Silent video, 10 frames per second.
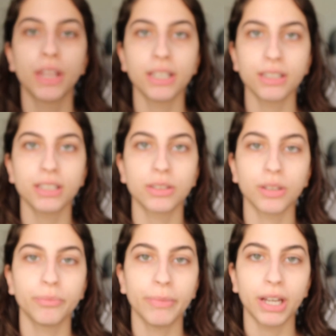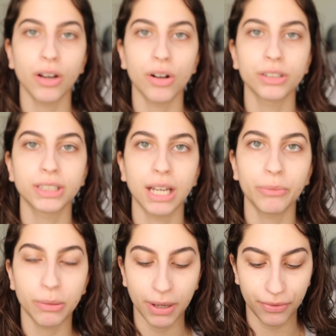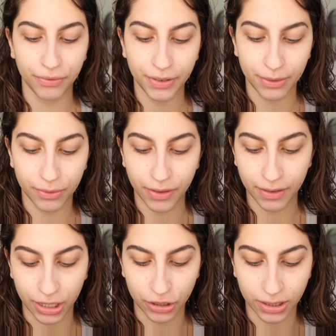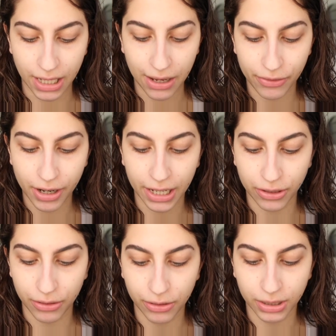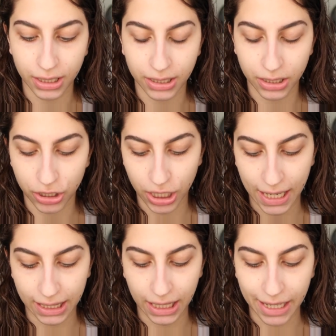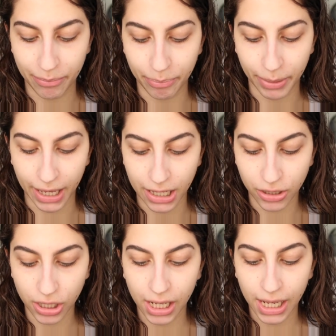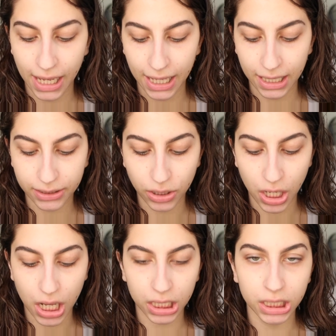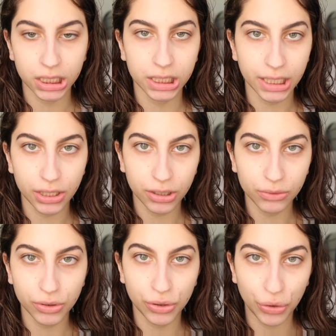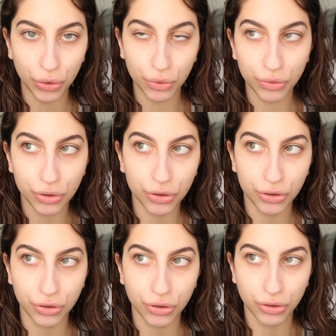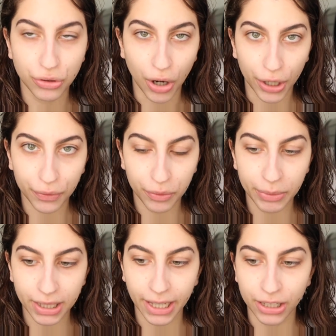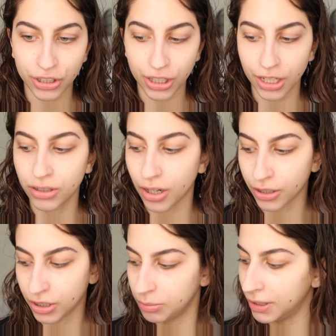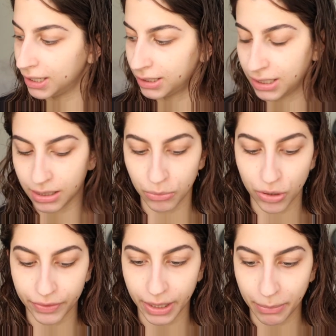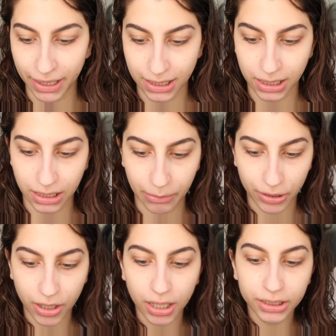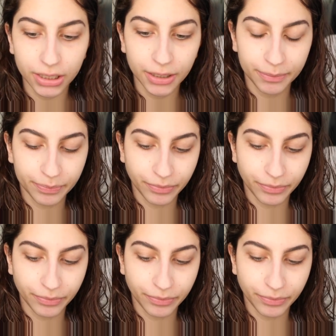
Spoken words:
This is my all-time one of my favorite foundations ever. I do use this shade Light Beige. It's a little too dark for me, like a shade dark, just because this is more of like my summer color,